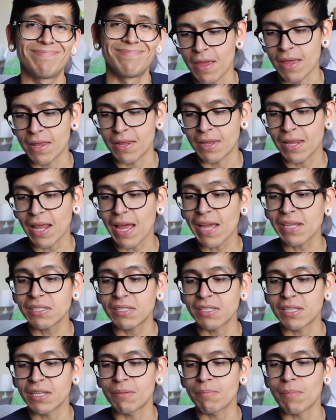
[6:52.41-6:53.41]
And
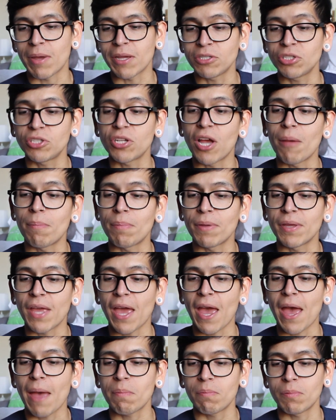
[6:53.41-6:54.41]
lastly, my shopping
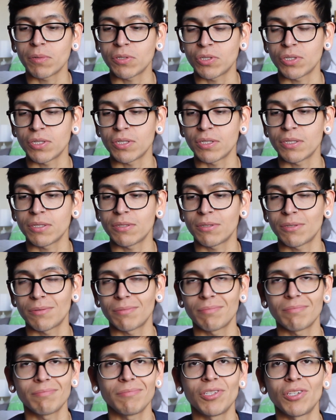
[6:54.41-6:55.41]
app, which
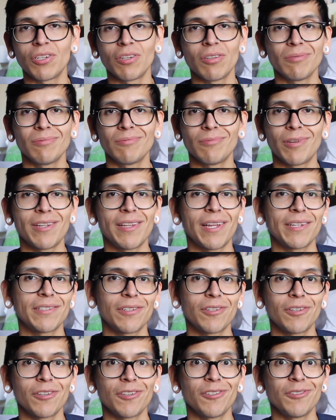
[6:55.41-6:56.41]
is, you know, where I like
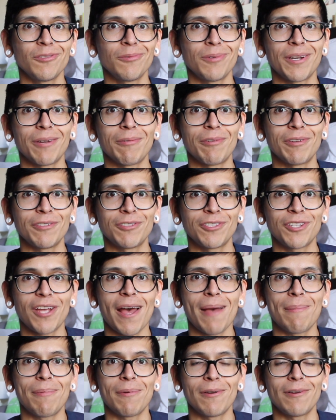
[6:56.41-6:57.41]
to go when I want to
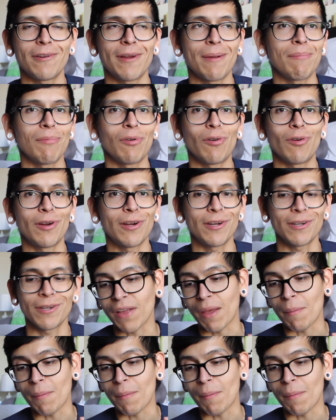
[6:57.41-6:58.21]
shop or I'm bored.